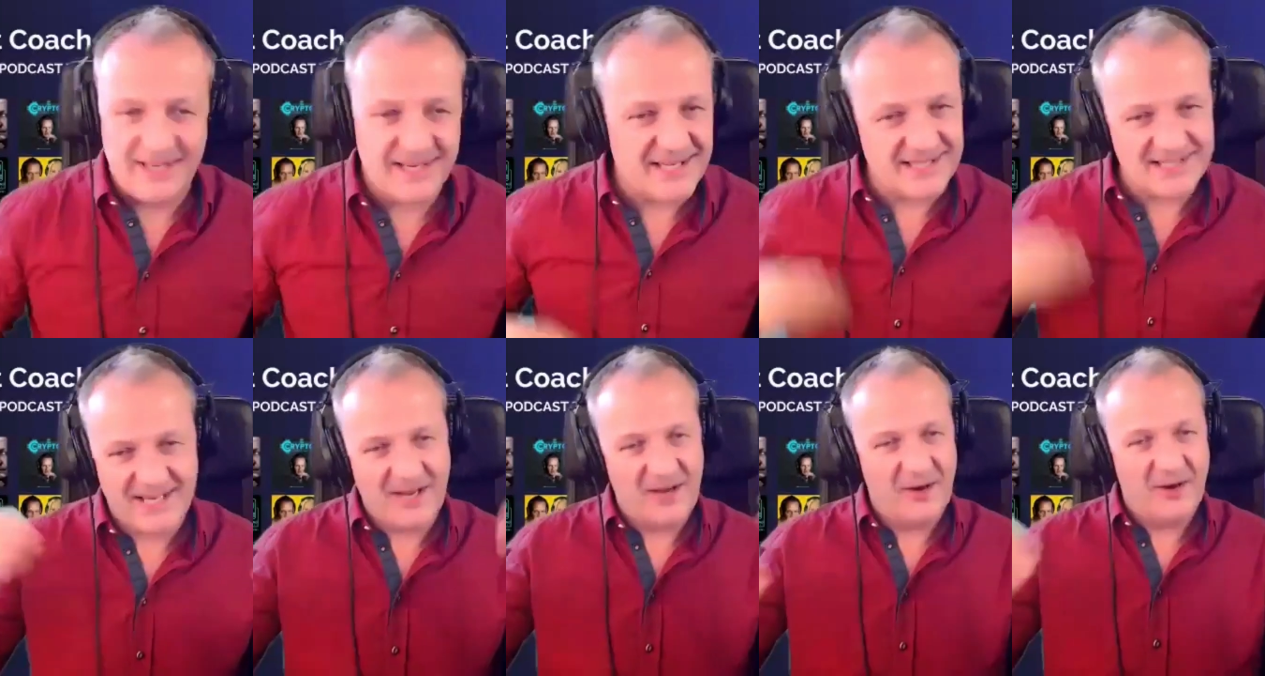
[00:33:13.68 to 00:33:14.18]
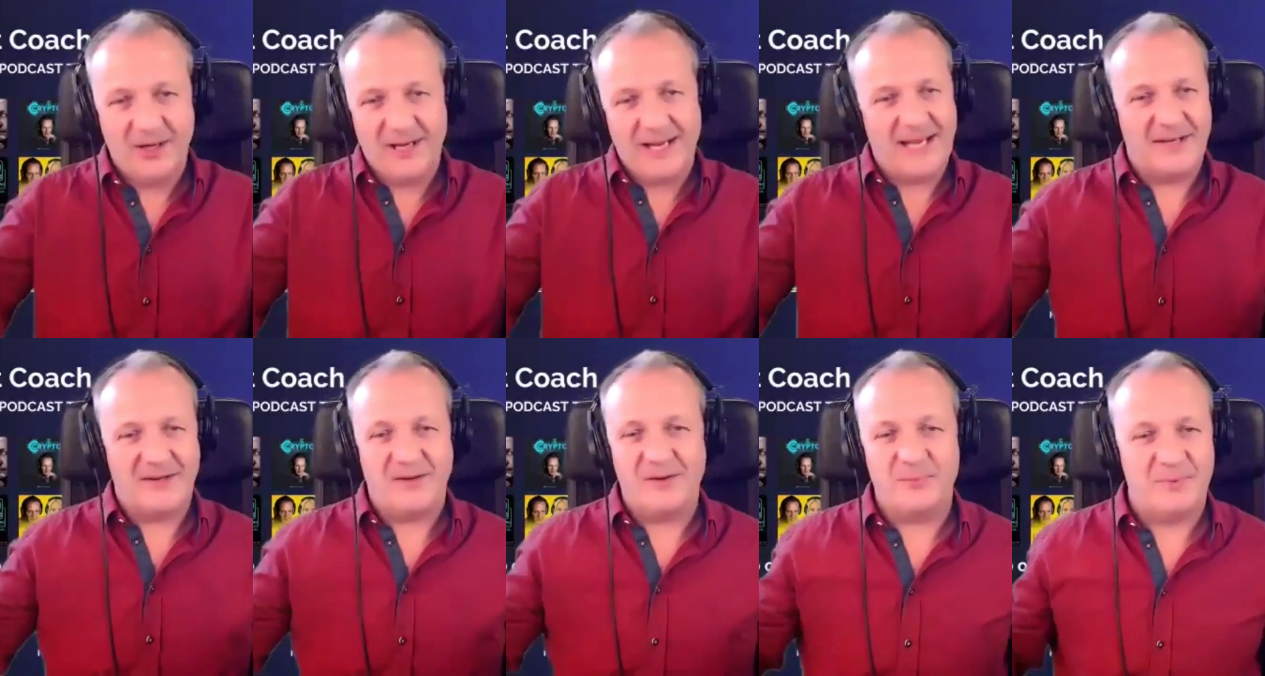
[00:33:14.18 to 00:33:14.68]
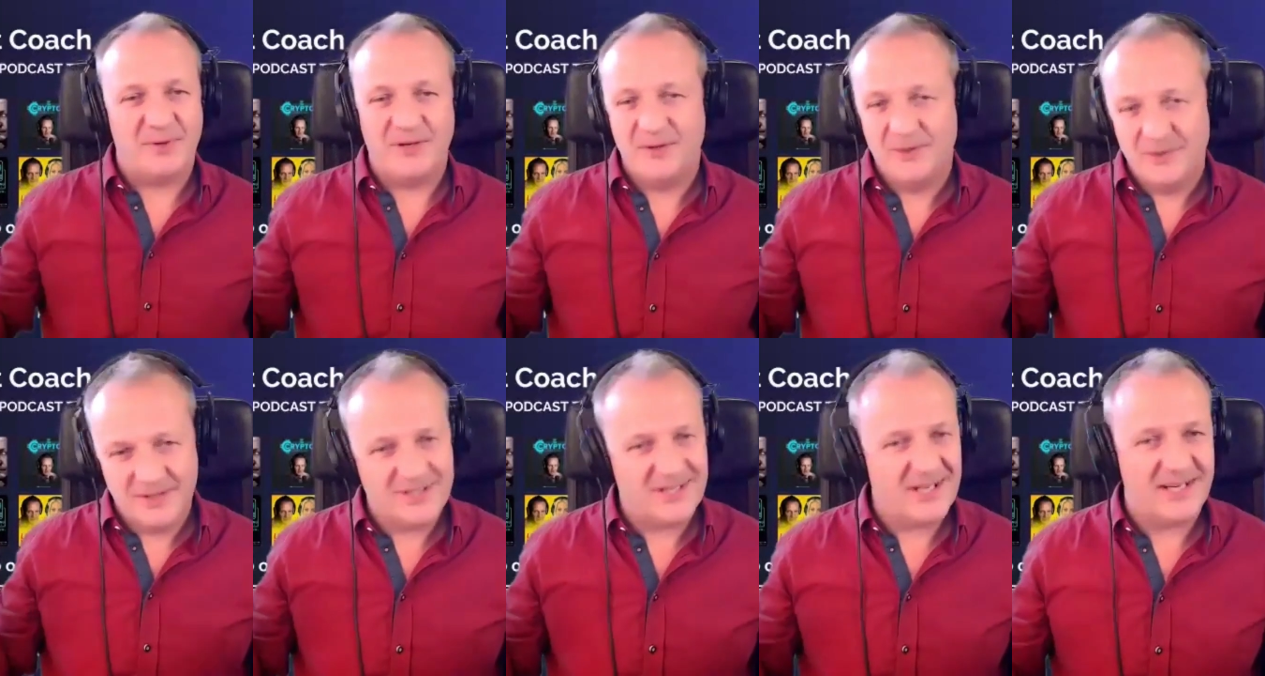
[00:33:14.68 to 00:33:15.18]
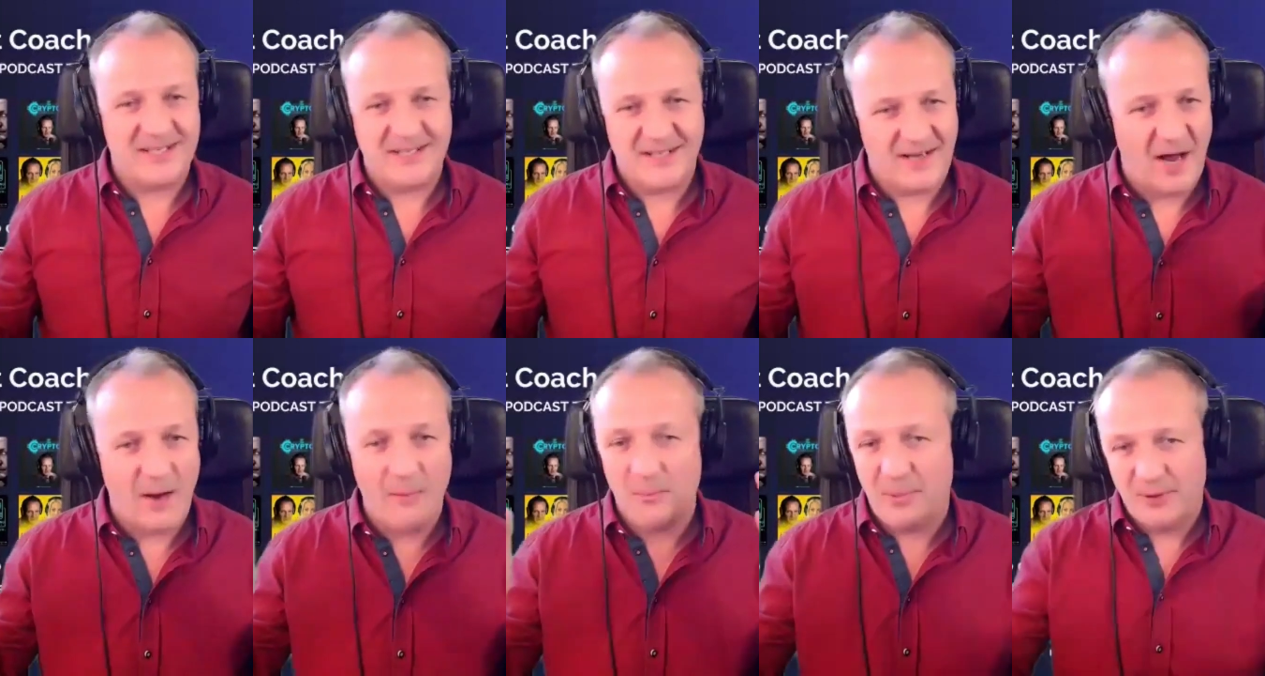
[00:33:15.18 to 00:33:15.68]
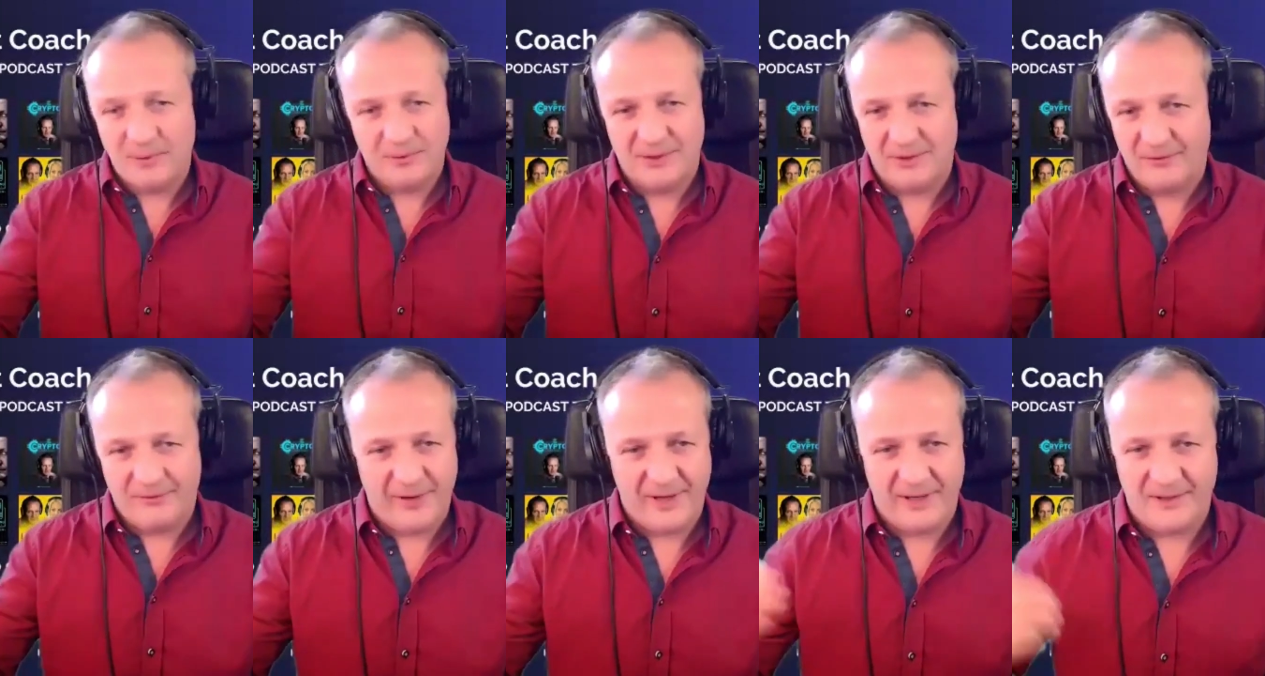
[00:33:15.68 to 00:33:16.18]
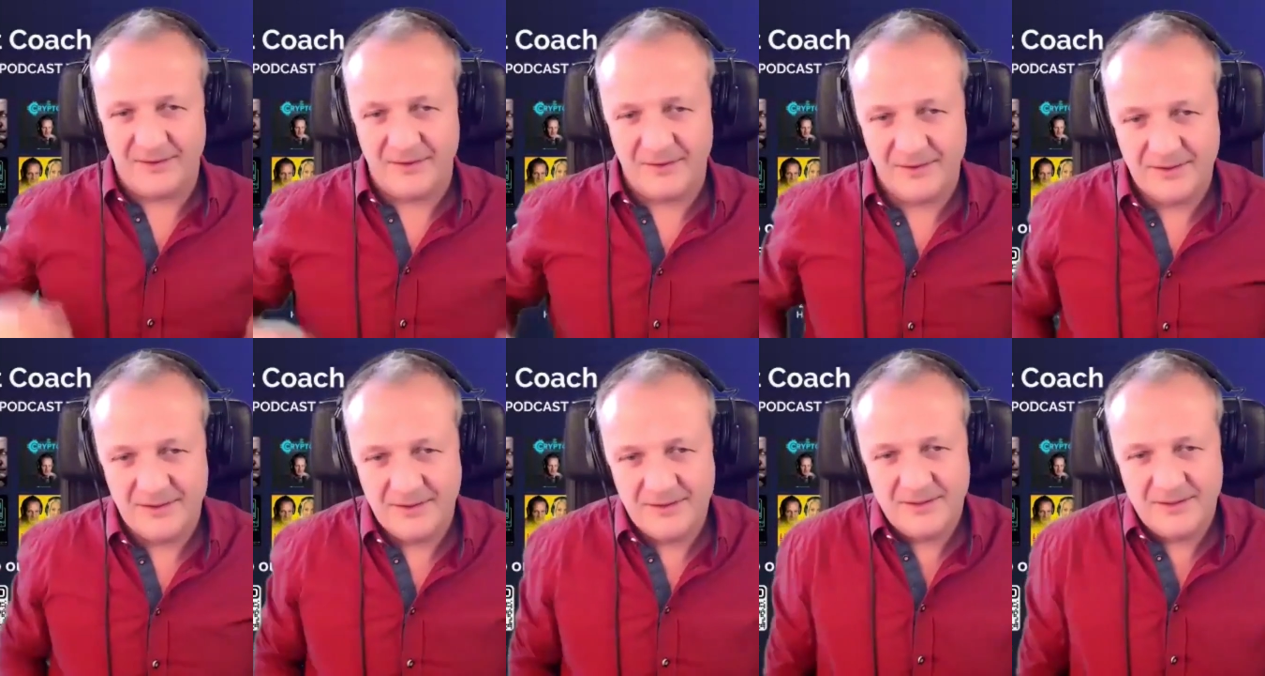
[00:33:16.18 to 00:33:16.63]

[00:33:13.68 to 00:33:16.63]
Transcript: things, they all add up. You know, it's like the compound effect